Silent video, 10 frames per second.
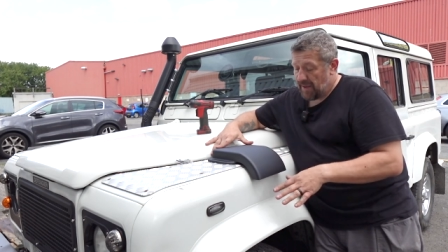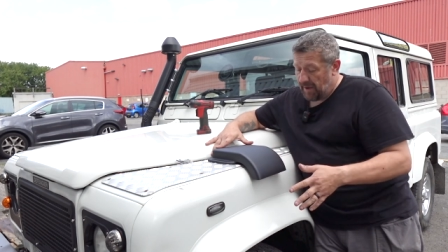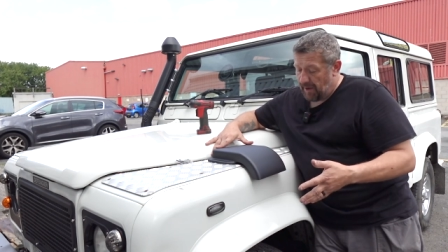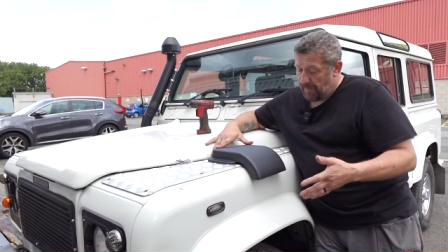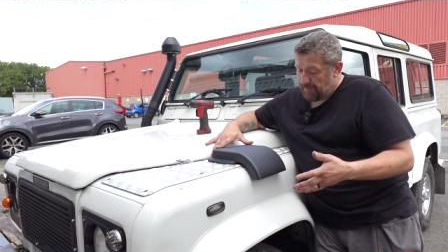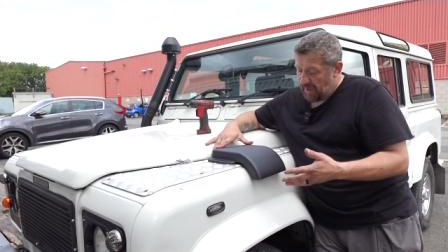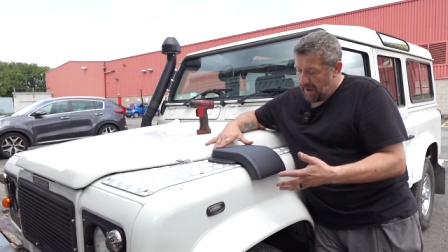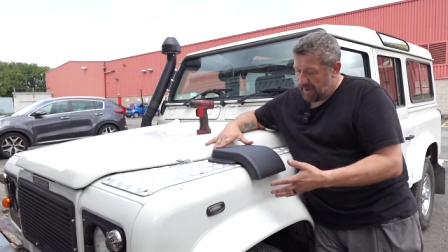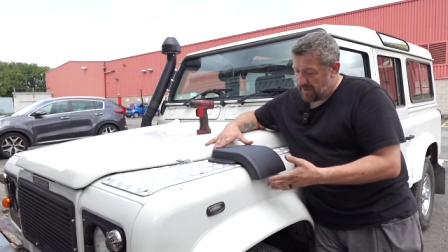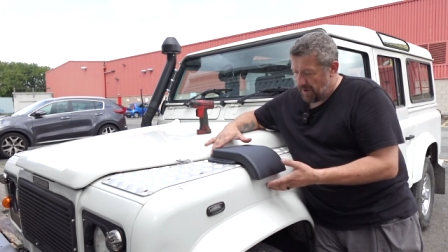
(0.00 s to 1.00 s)
Um,
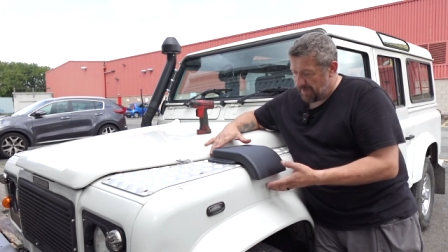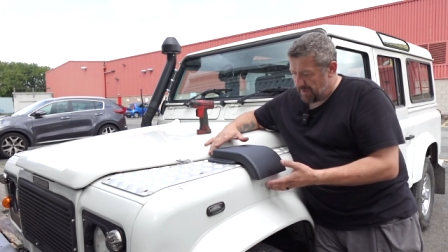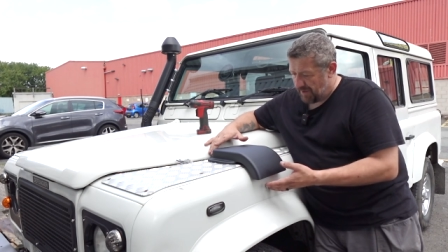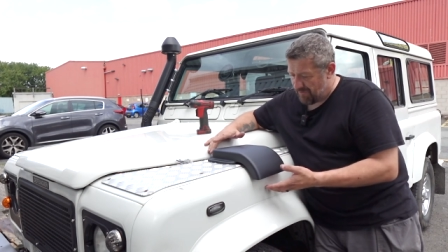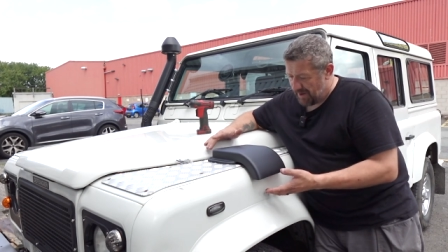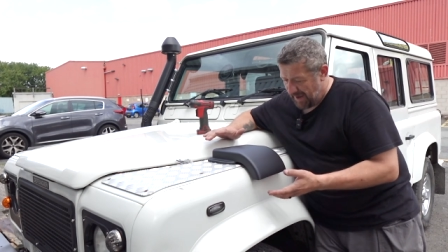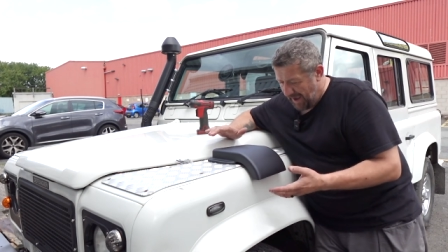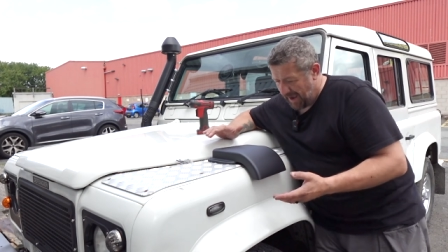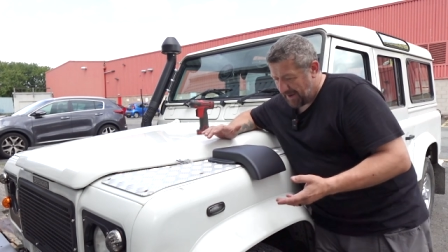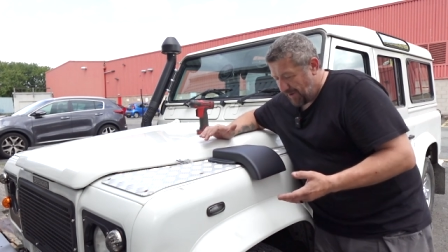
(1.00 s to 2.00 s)
and I think they really
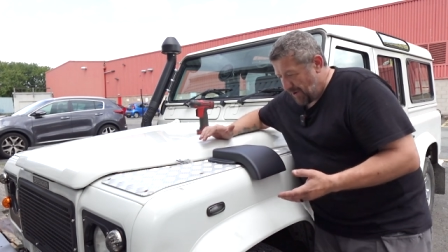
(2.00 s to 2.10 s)
add a